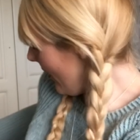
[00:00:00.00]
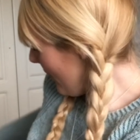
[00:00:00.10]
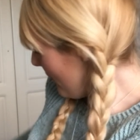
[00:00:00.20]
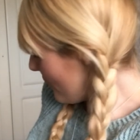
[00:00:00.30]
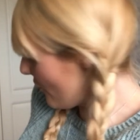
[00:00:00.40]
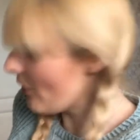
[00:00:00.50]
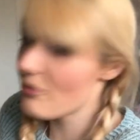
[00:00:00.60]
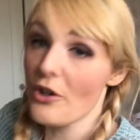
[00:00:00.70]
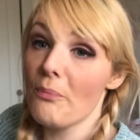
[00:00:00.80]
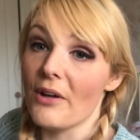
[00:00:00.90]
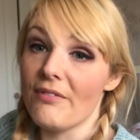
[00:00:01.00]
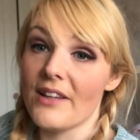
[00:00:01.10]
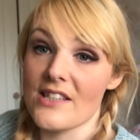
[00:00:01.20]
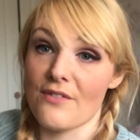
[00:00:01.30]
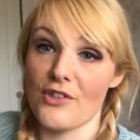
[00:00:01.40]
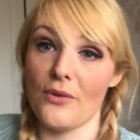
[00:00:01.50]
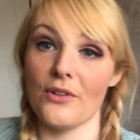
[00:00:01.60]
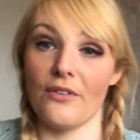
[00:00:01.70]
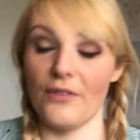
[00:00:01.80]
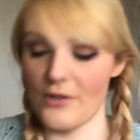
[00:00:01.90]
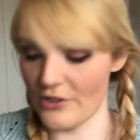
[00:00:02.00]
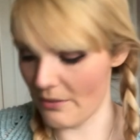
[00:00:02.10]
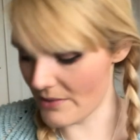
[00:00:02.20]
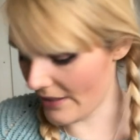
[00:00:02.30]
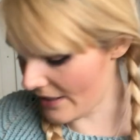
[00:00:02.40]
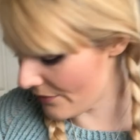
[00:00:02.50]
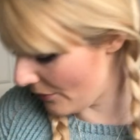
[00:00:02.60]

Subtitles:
will show briefly because I've showed it a few times the last few